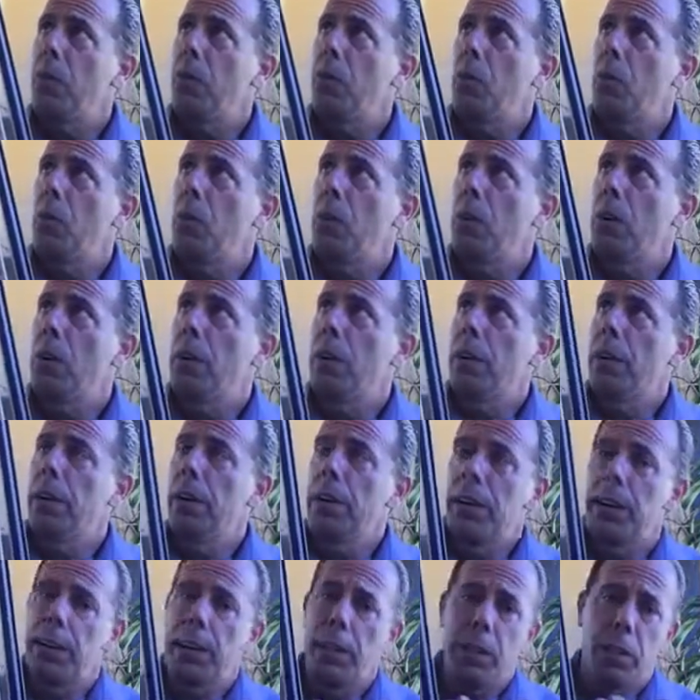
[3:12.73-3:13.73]

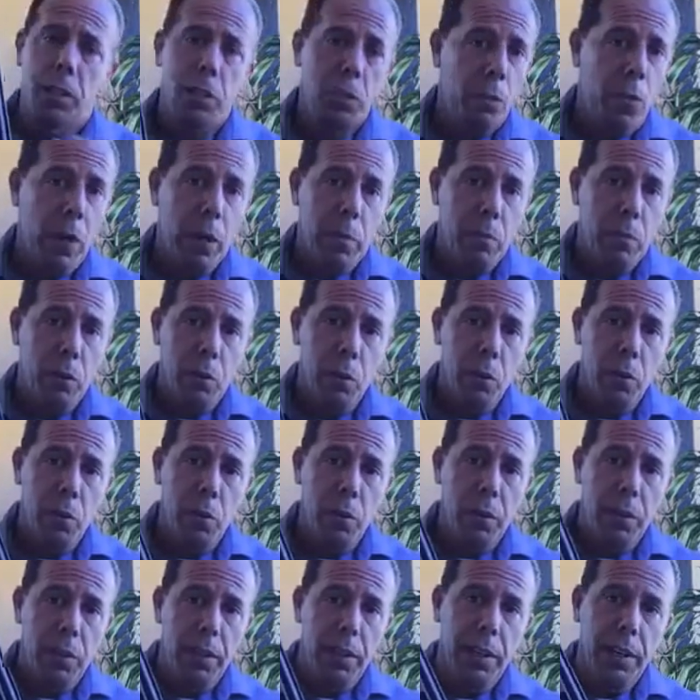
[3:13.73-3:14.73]
or straight
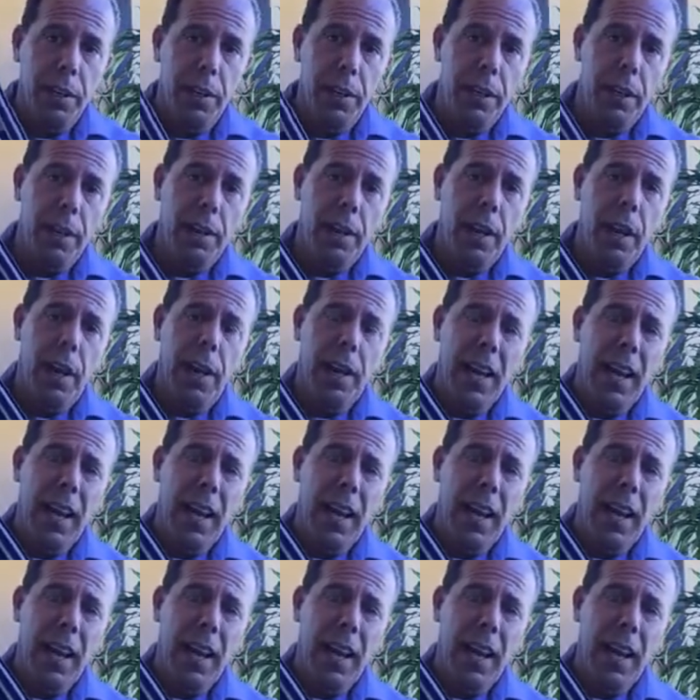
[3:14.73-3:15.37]
pulls with it, and